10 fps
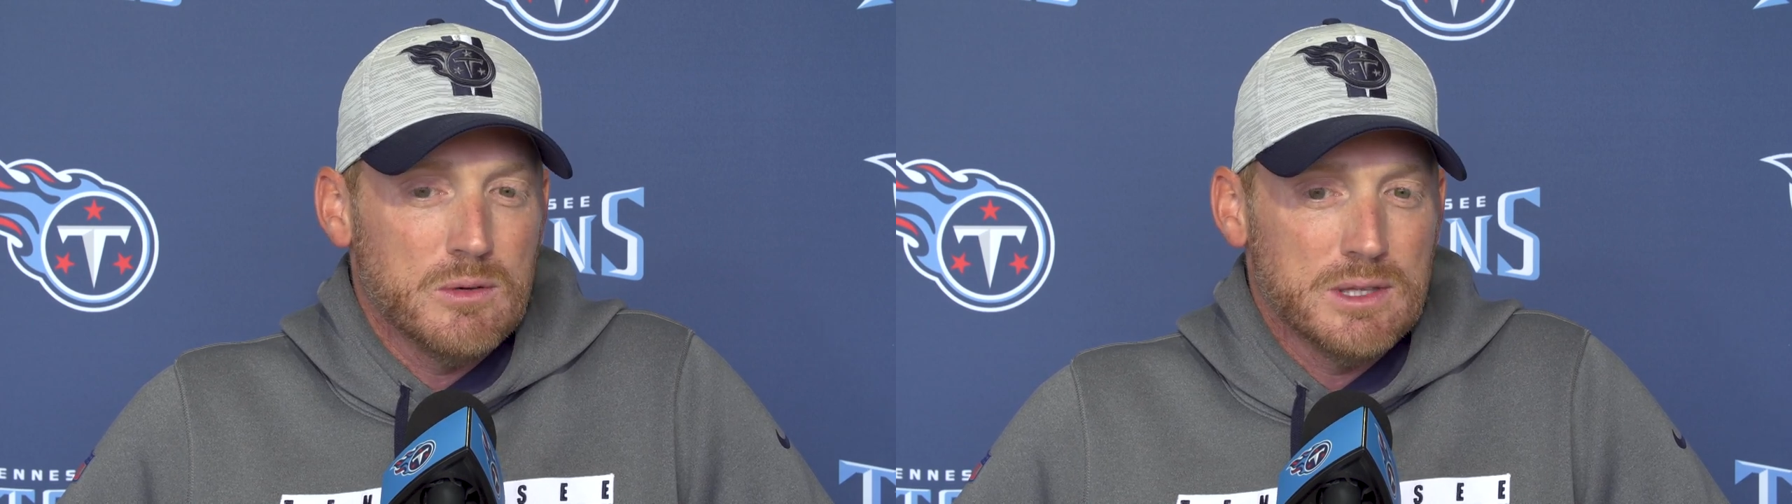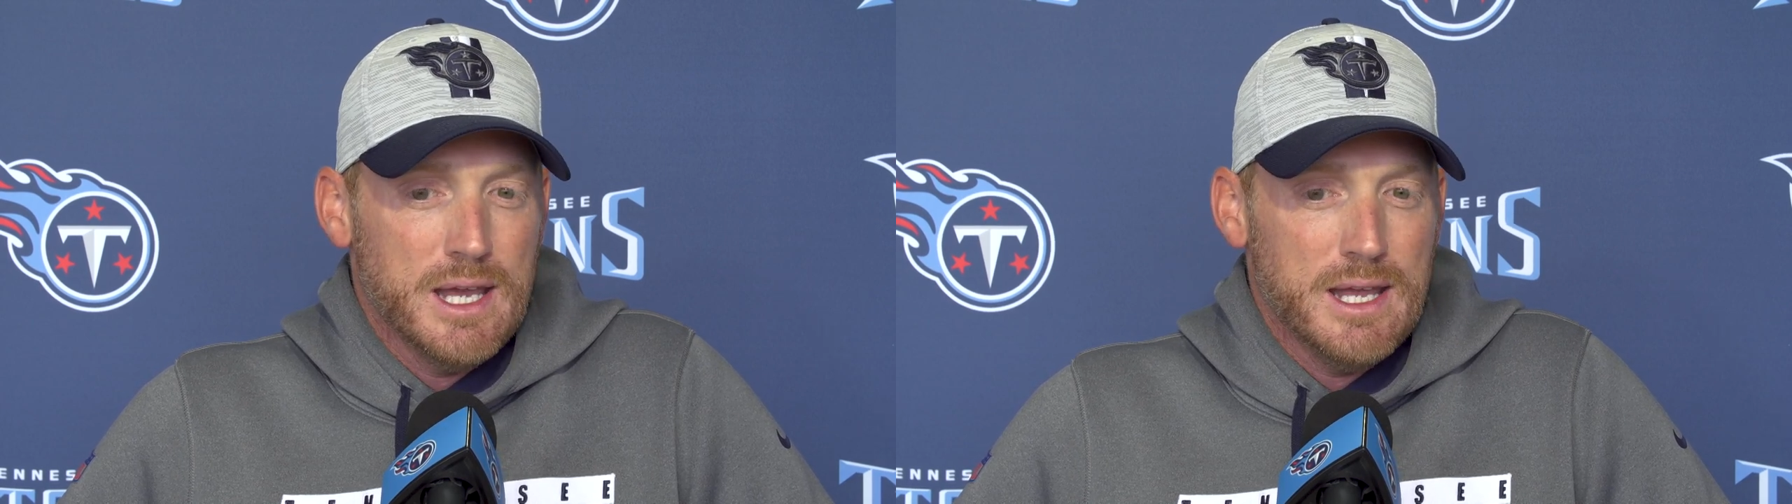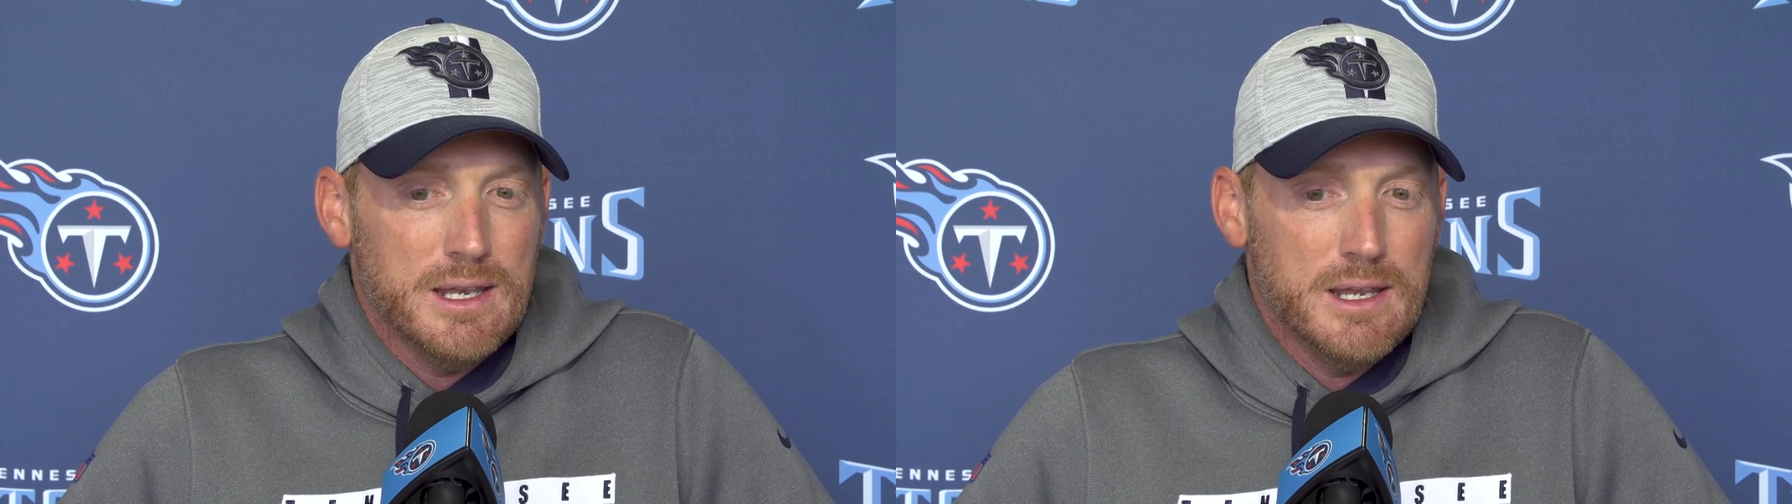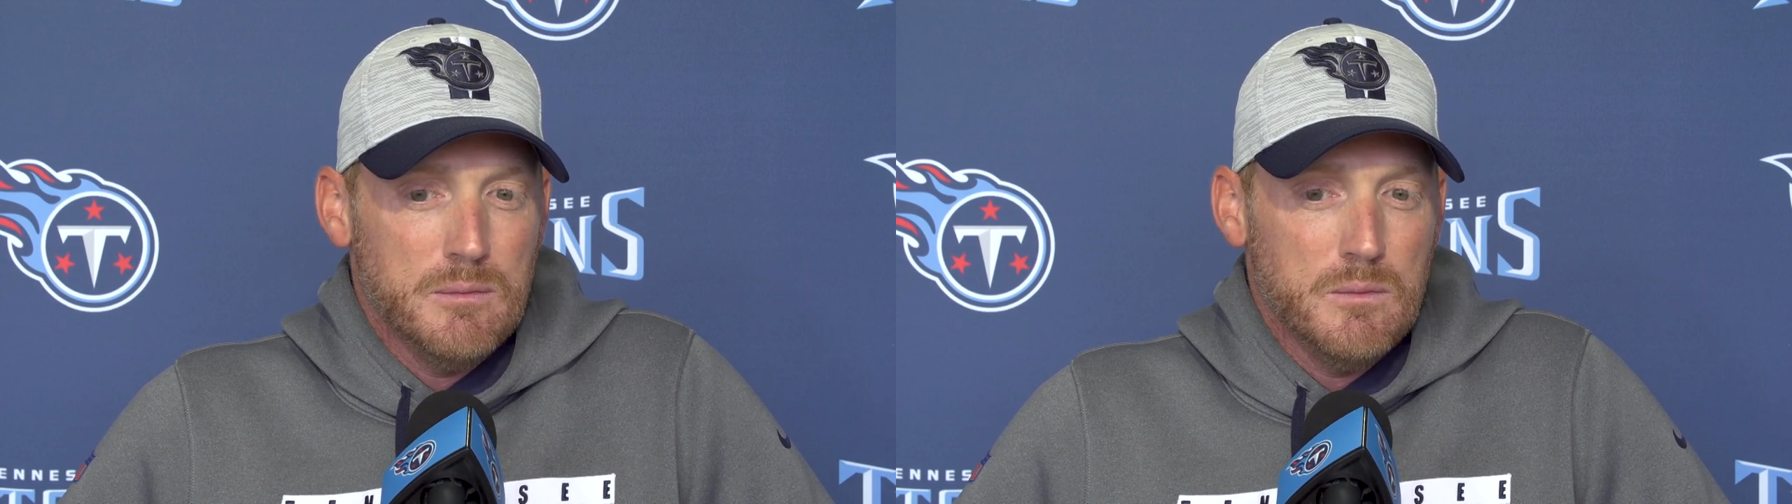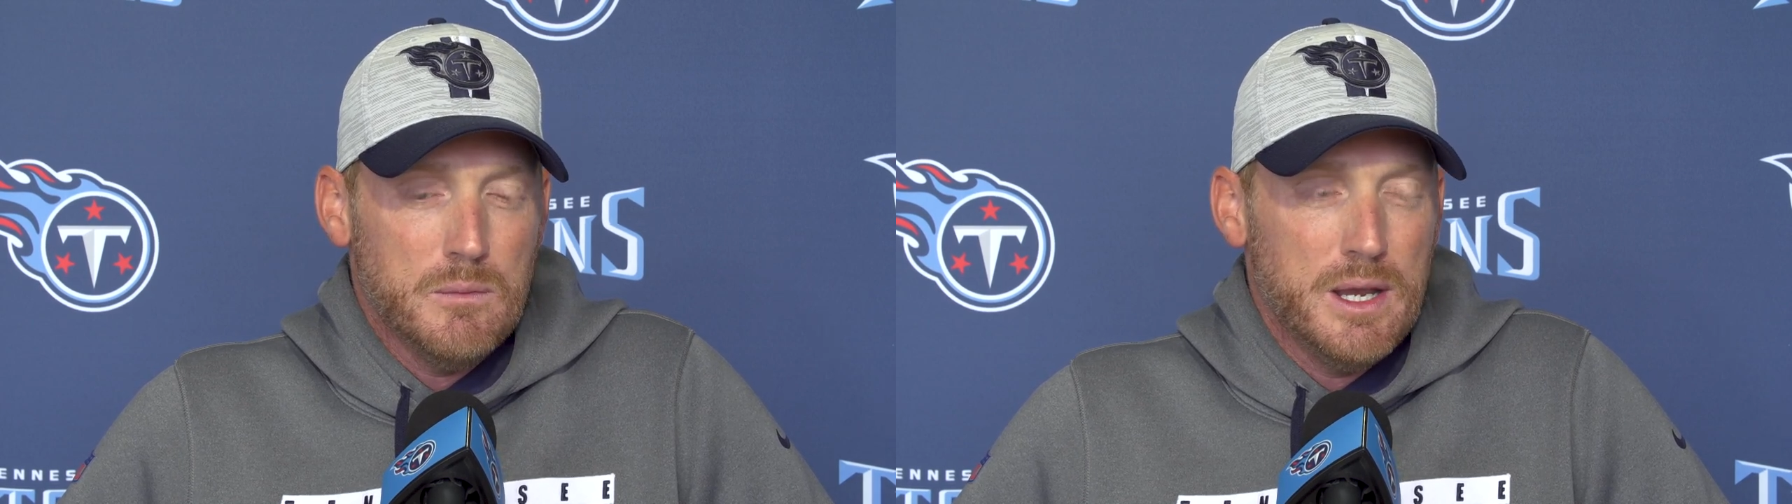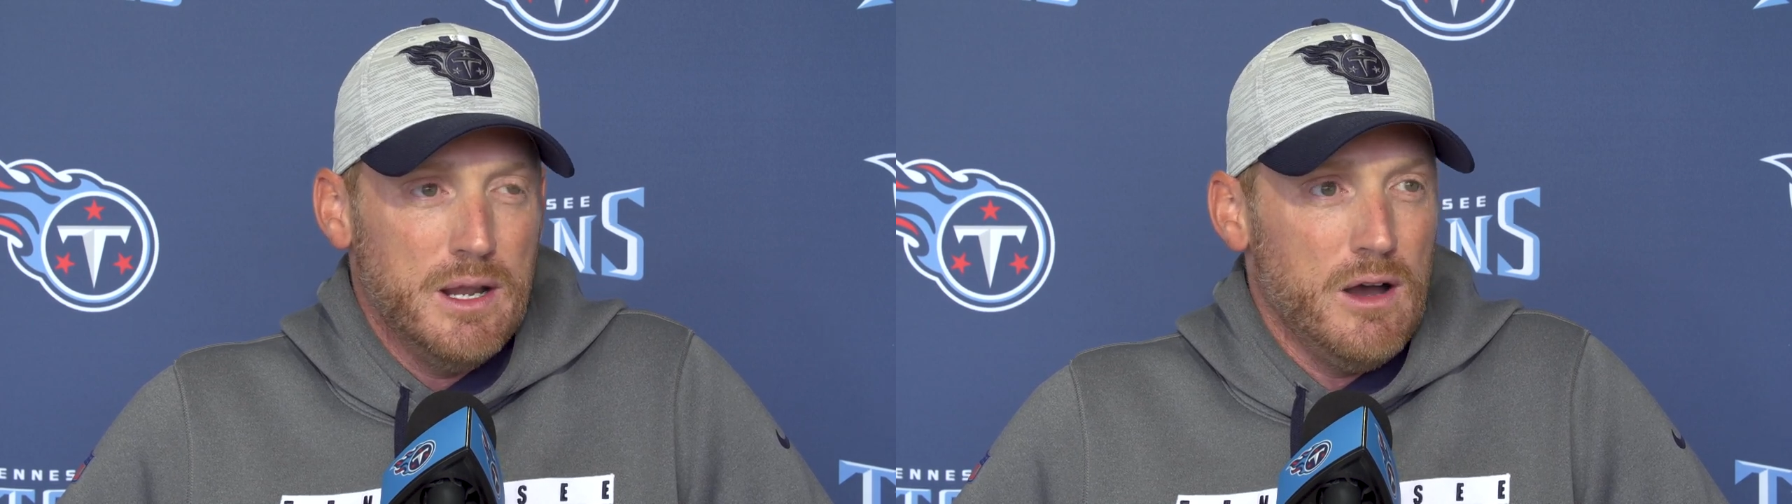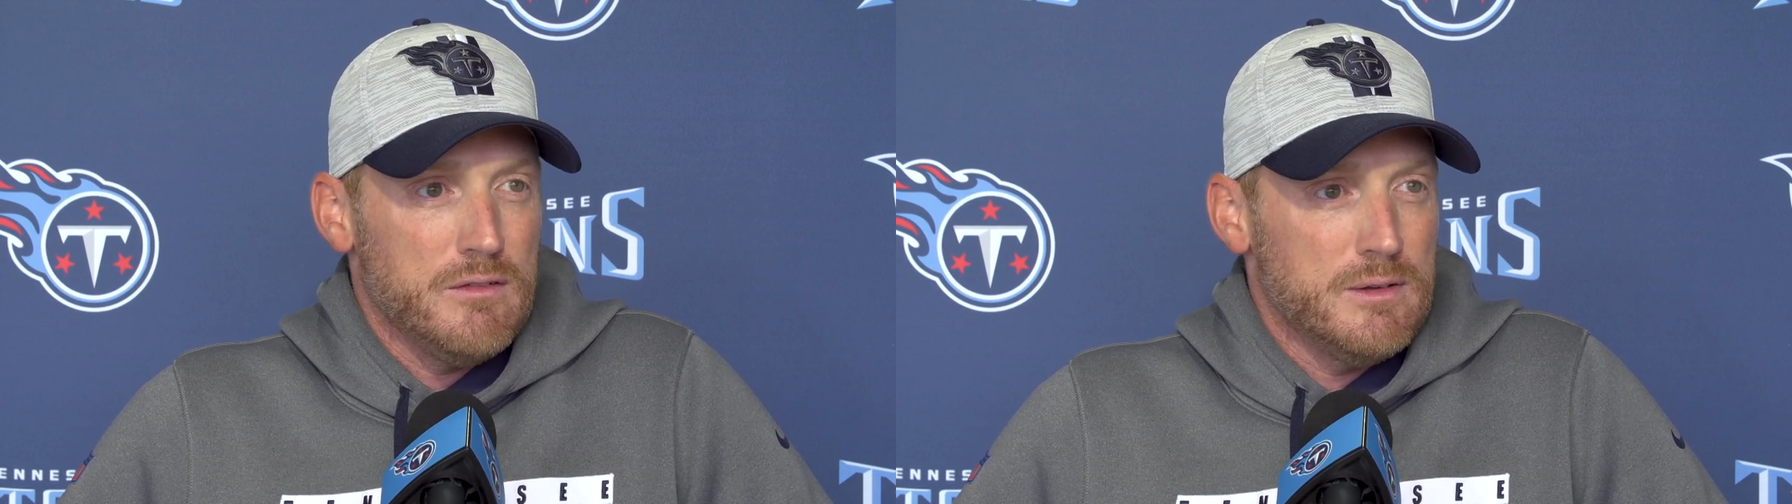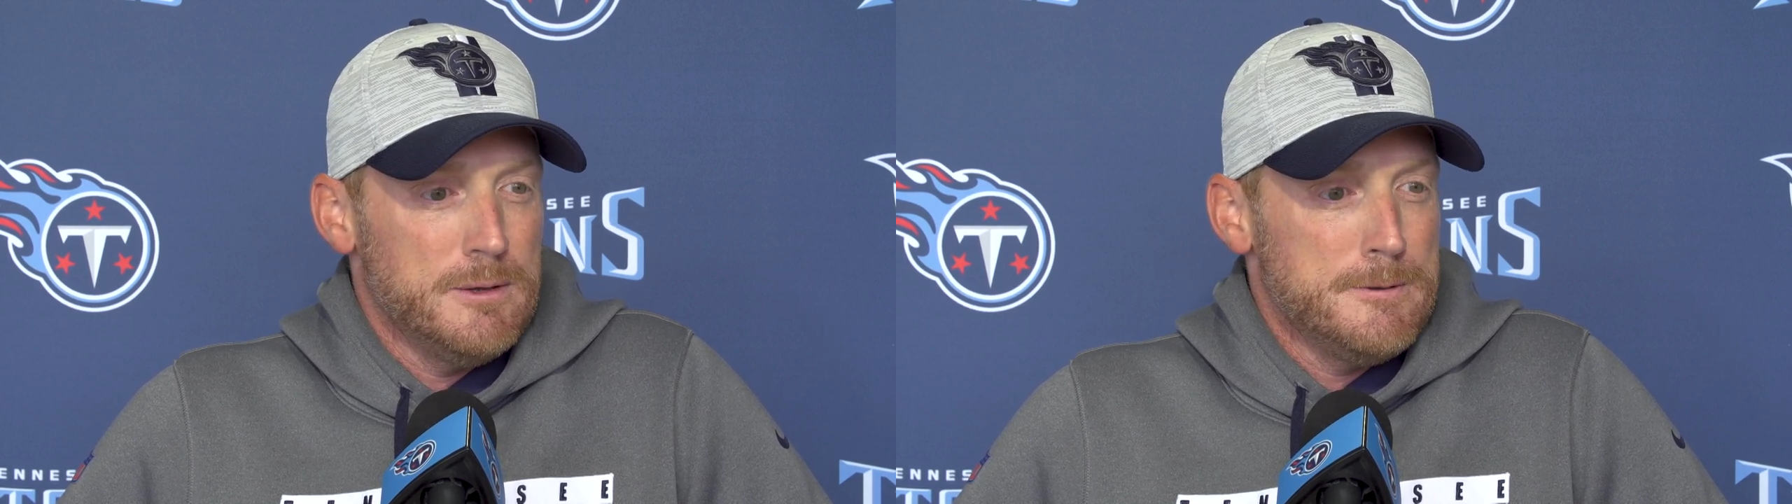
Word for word: with that, and it paid off.